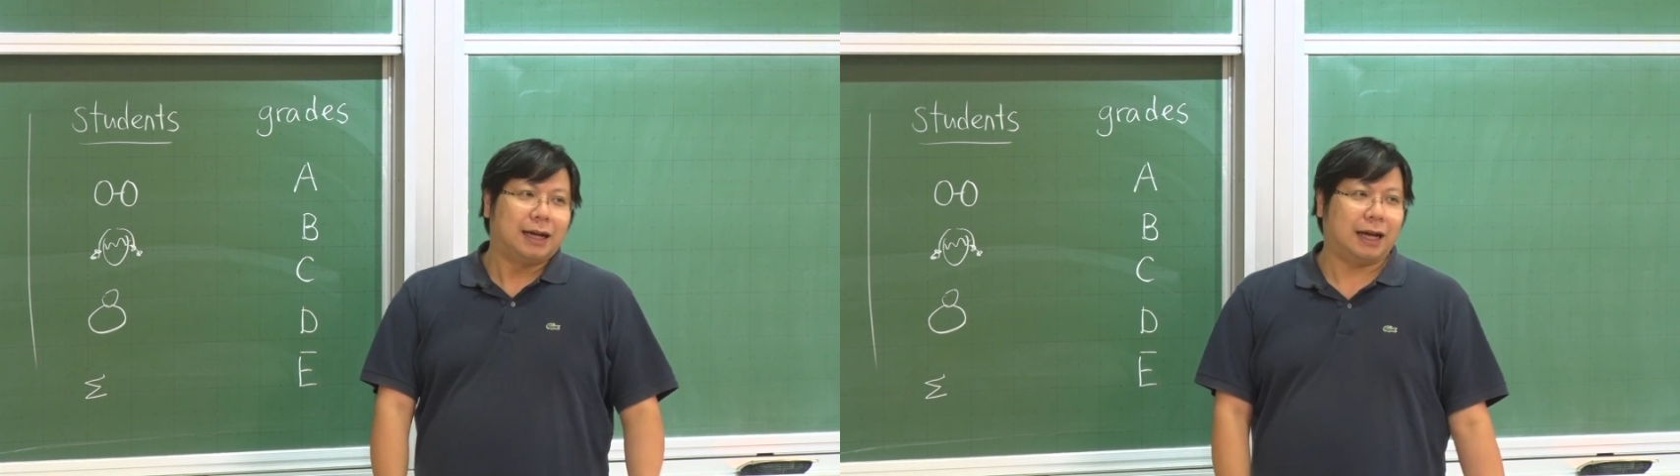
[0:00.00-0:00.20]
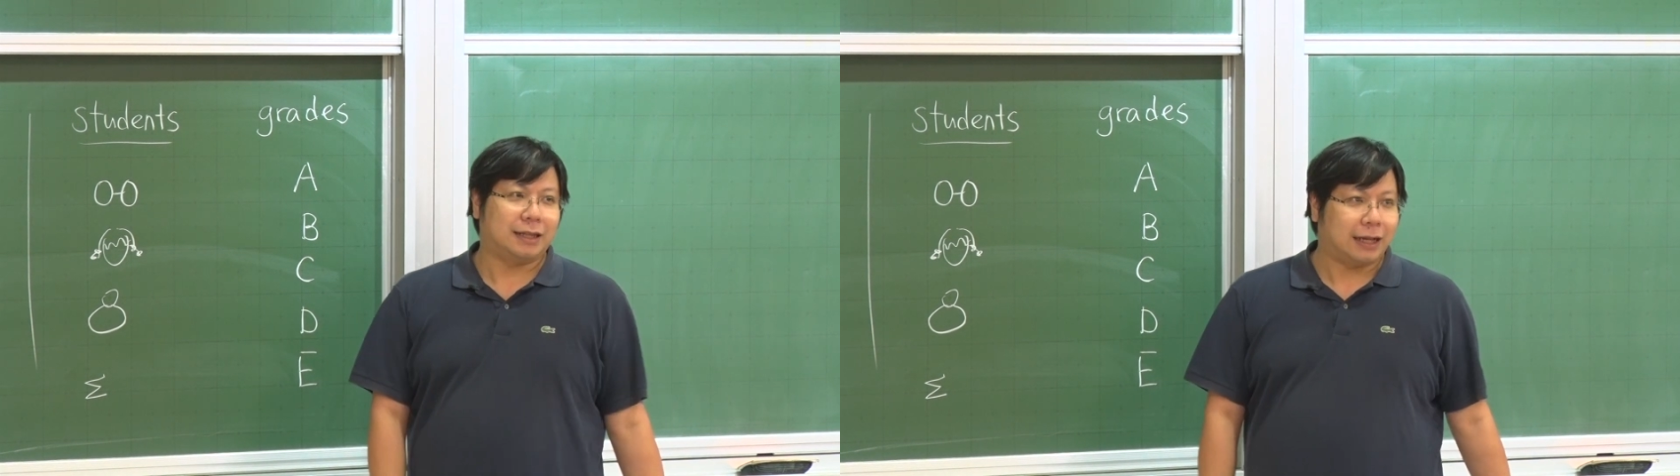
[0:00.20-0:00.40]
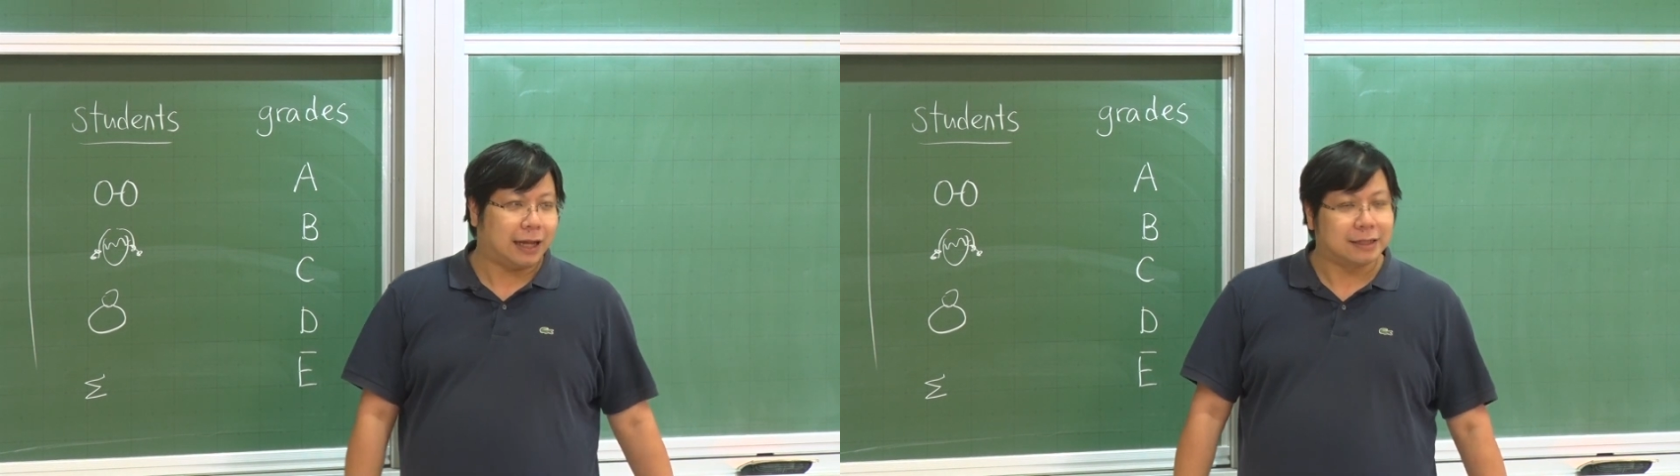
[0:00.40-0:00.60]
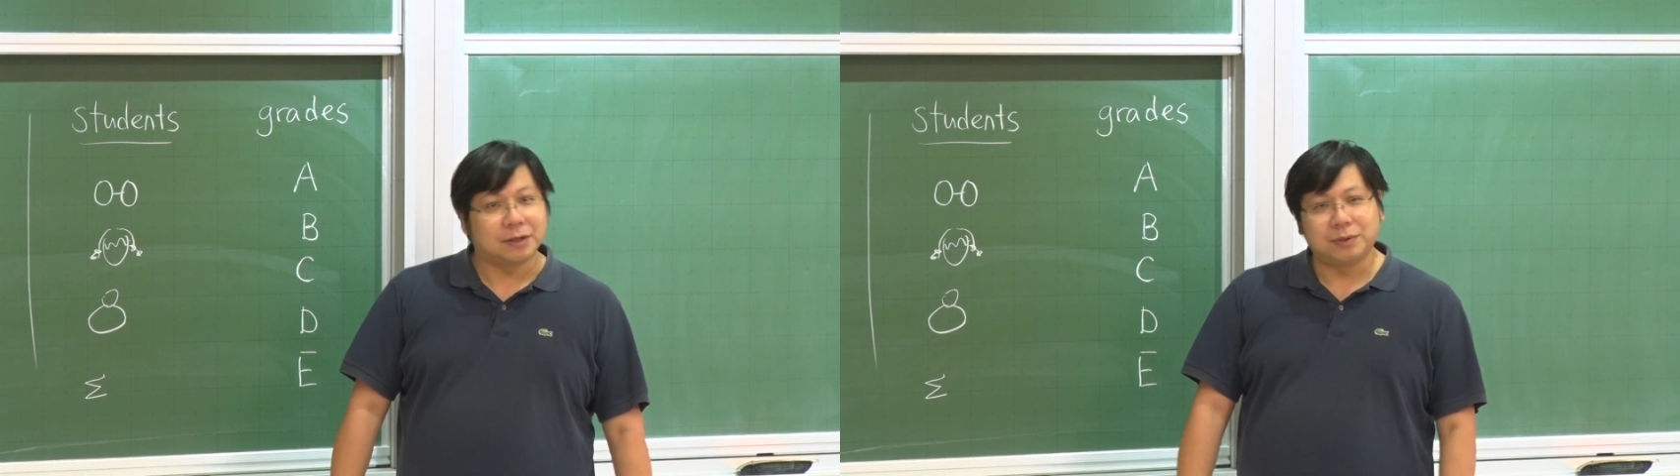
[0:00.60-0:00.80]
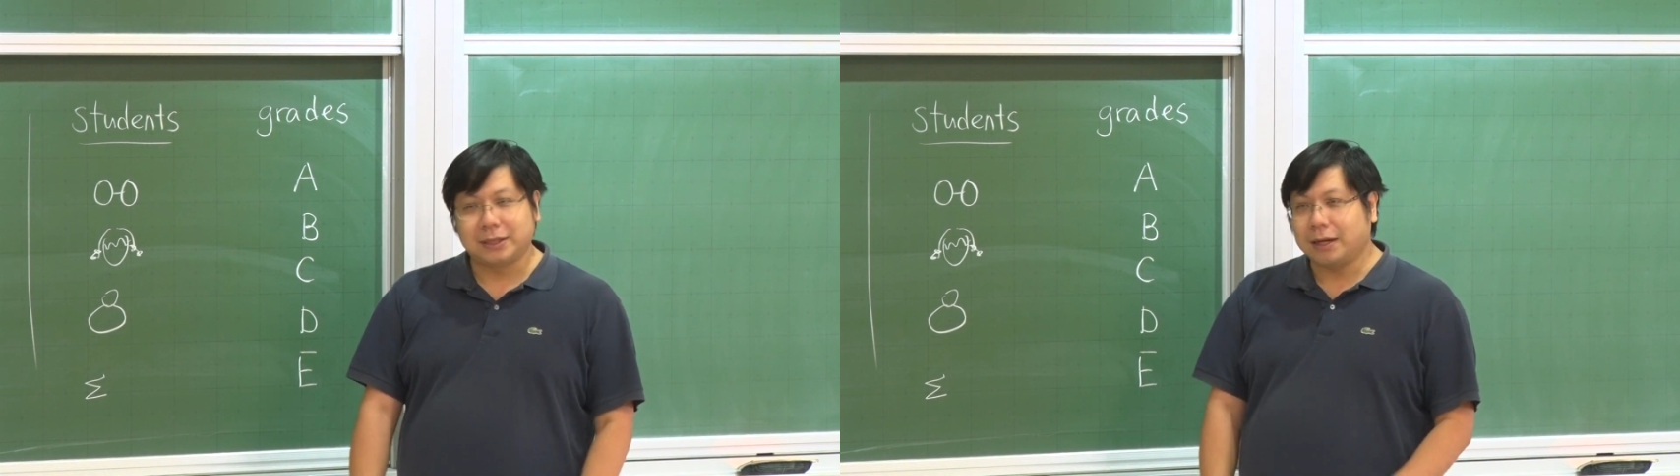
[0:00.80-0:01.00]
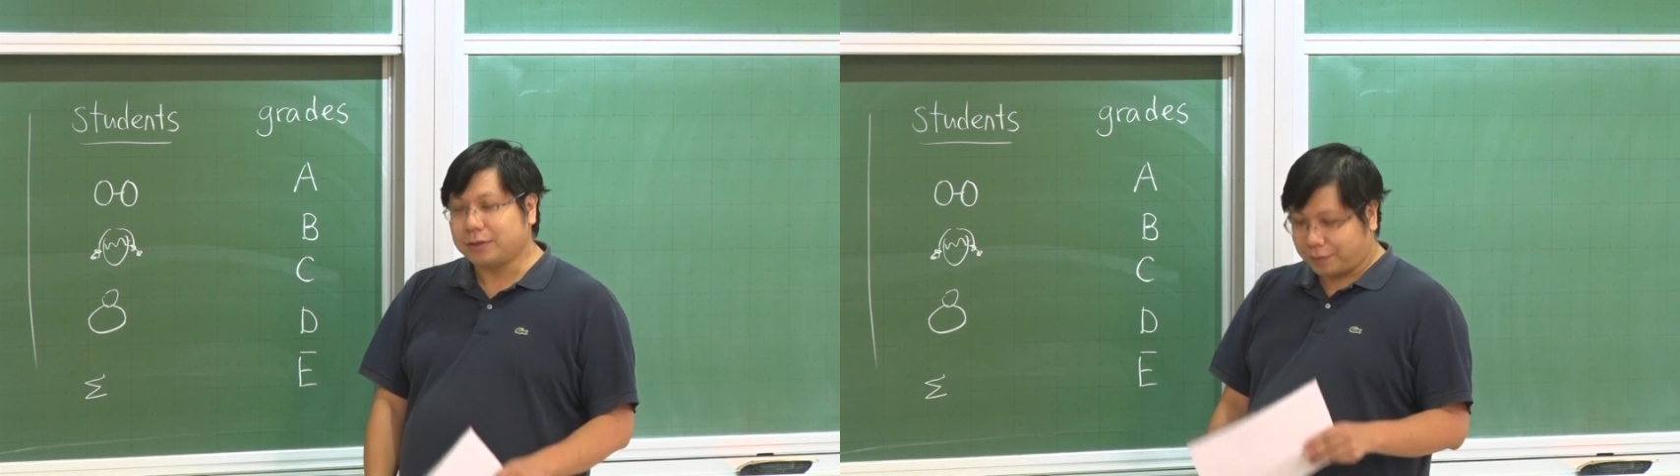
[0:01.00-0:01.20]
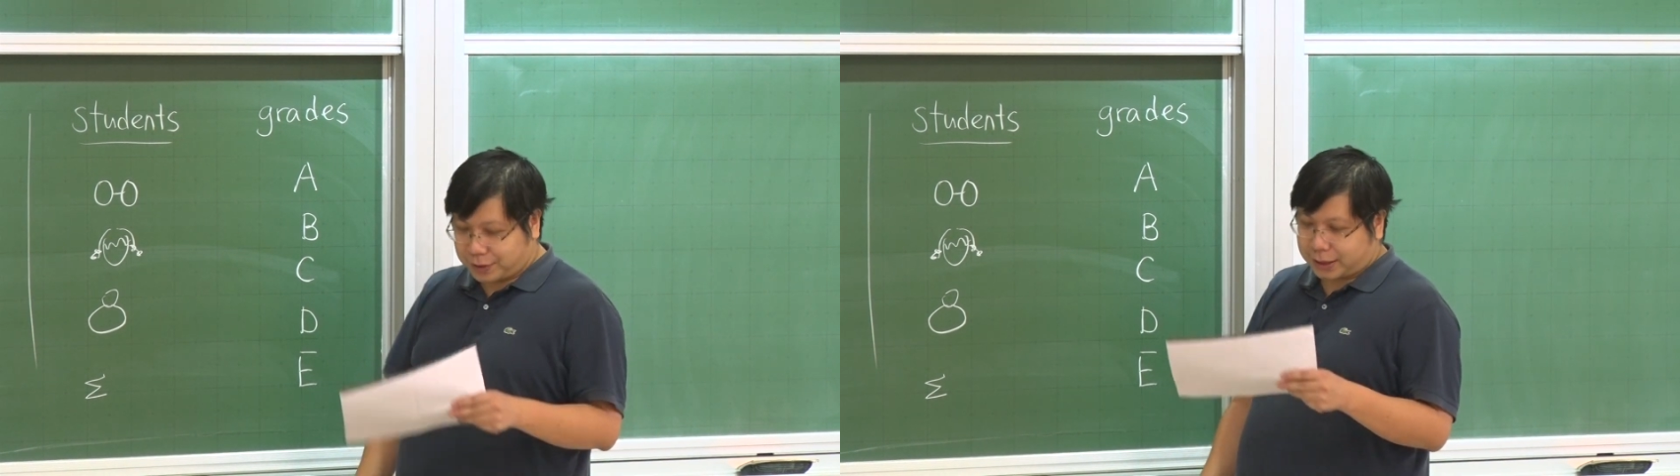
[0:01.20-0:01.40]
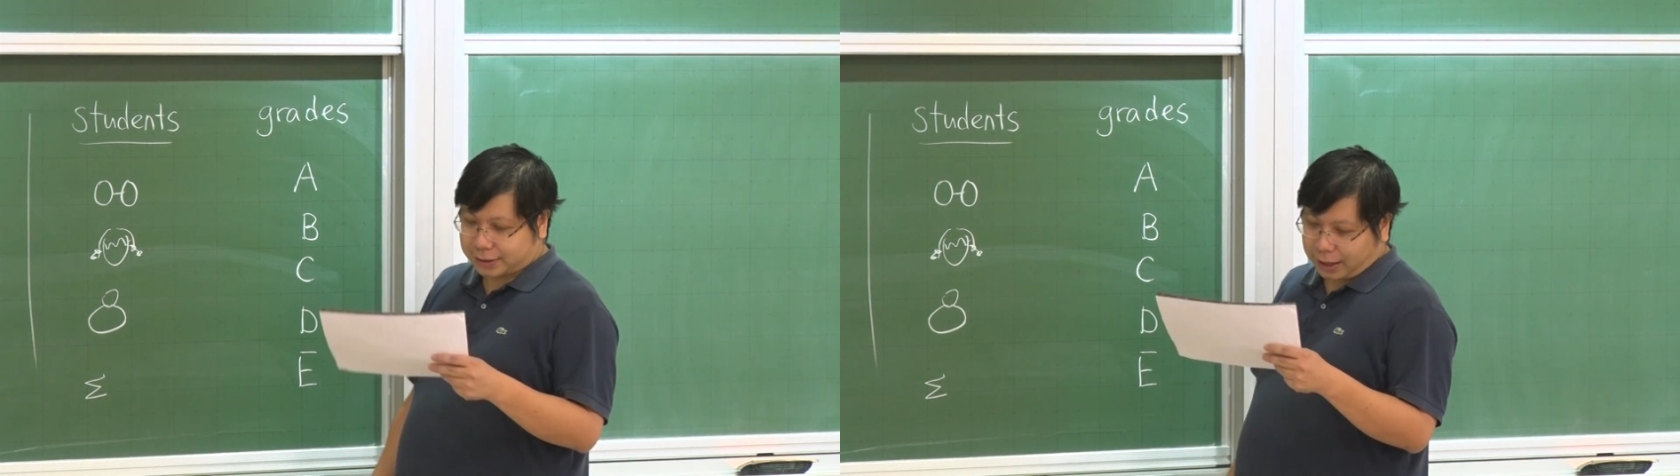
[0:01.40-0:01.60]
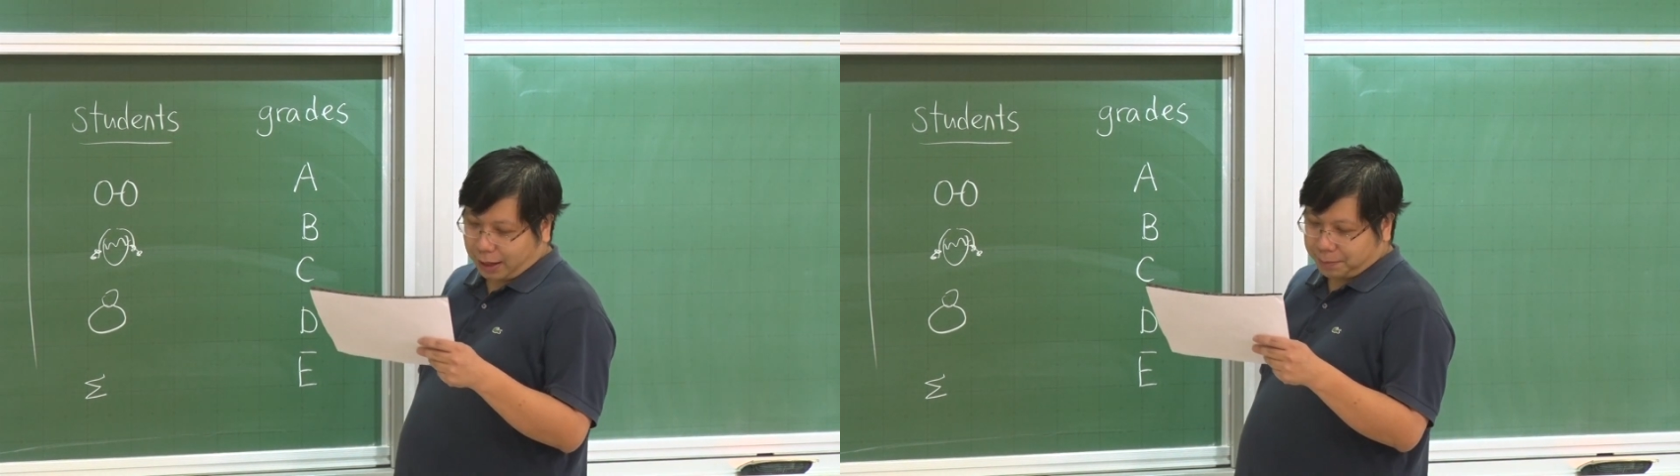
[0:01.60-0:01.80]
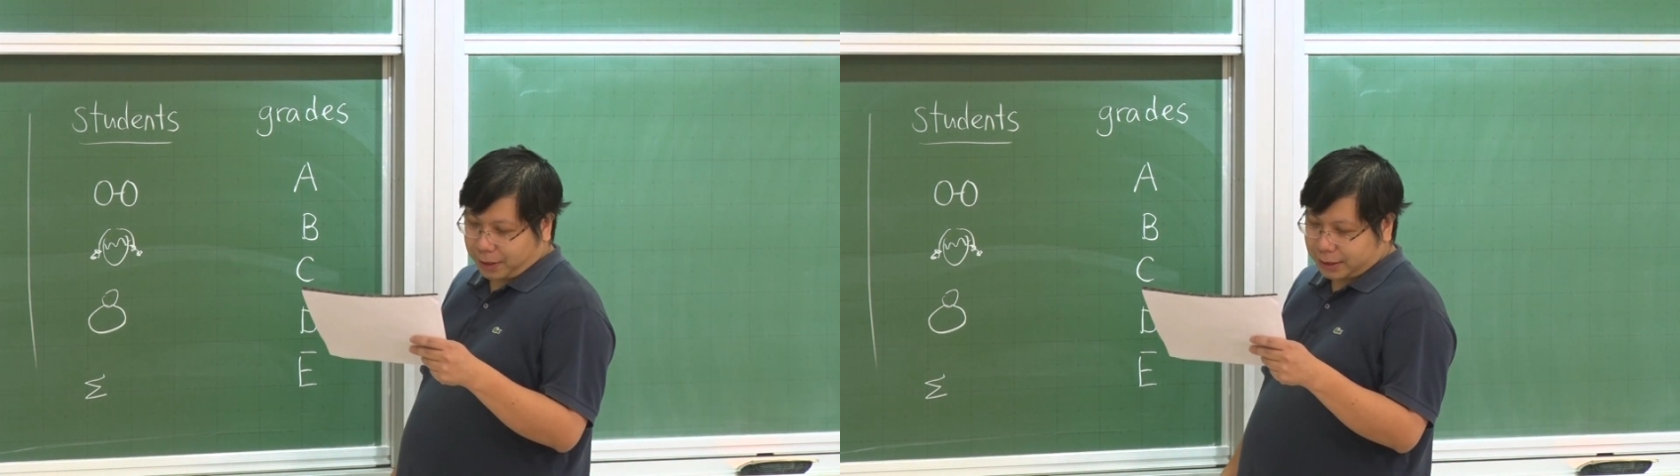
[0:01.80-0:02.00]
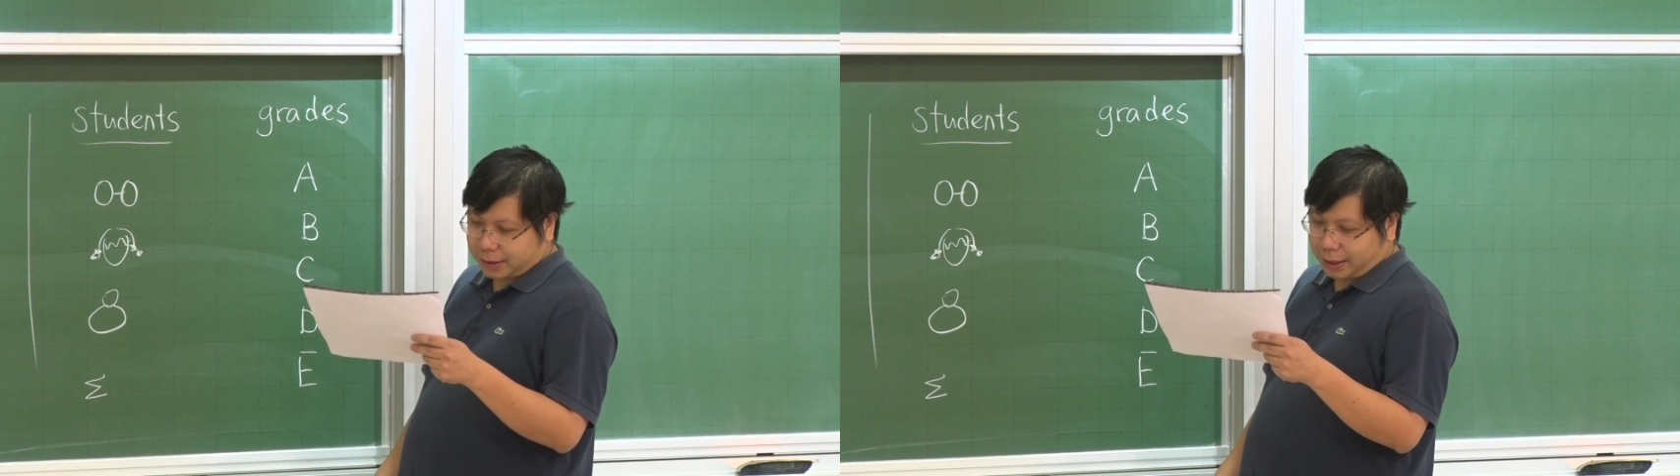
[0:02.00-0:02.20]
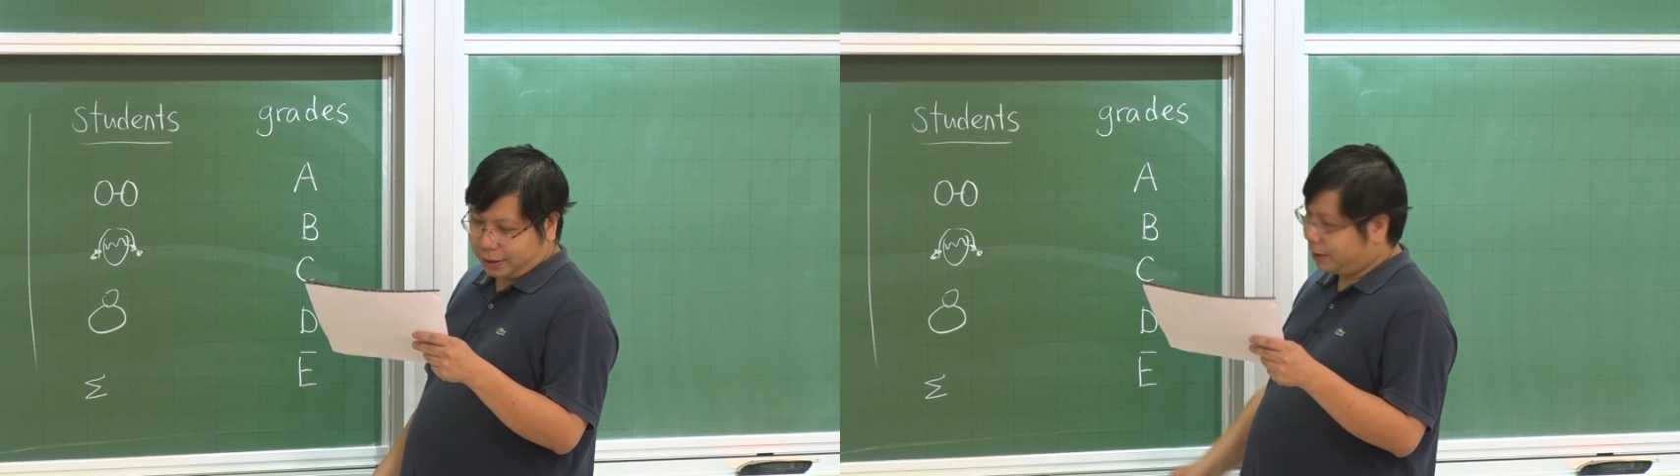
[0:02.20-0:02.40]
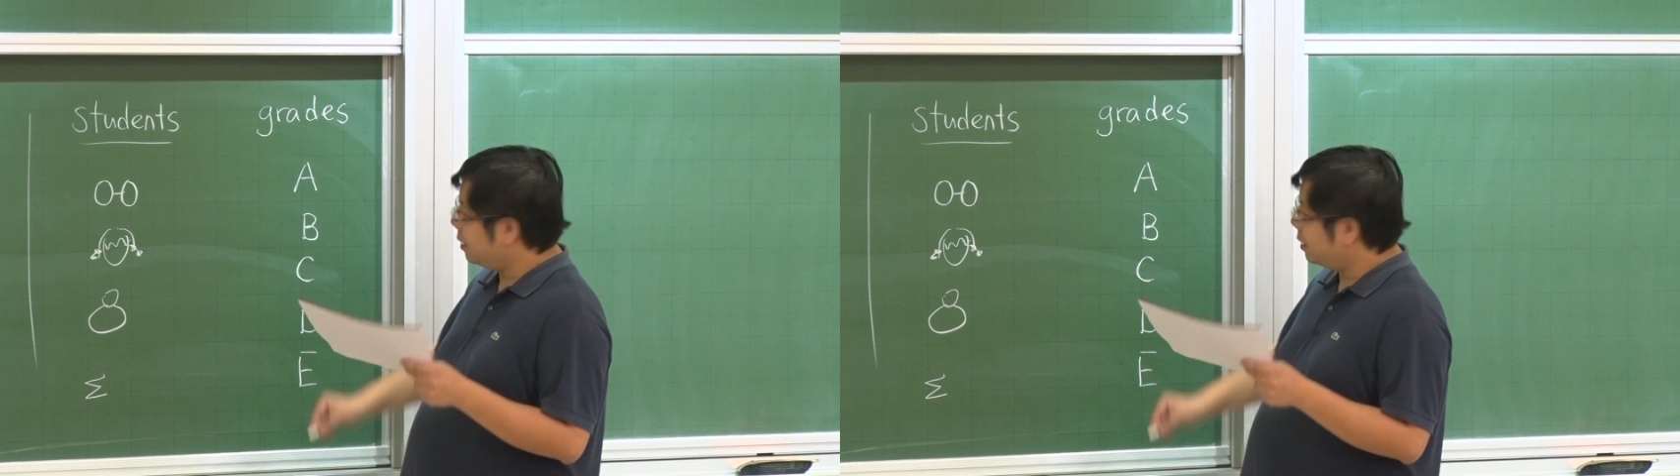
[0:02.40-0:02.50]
And then as a result of this exam, let's say